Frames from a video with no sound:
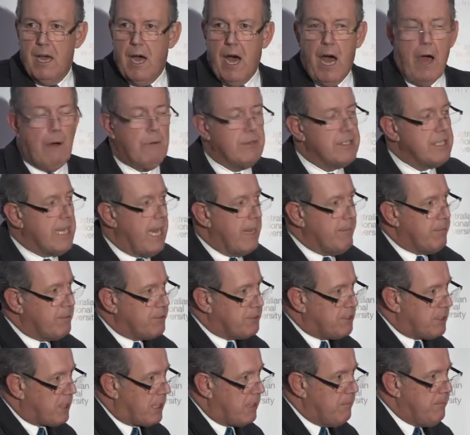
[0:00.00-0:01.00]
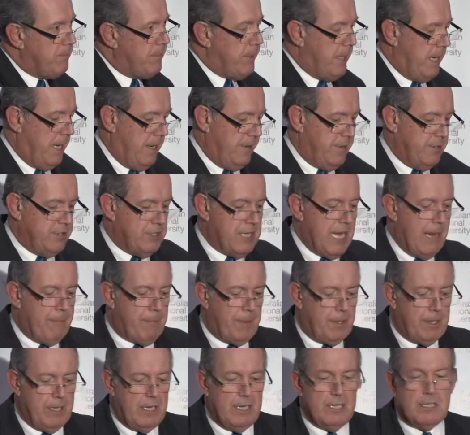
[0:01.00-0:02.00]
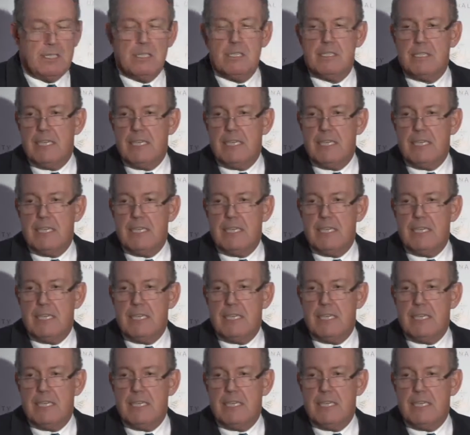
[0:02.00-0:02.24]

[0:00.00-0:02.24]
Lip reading: I was able to compare the Japanese,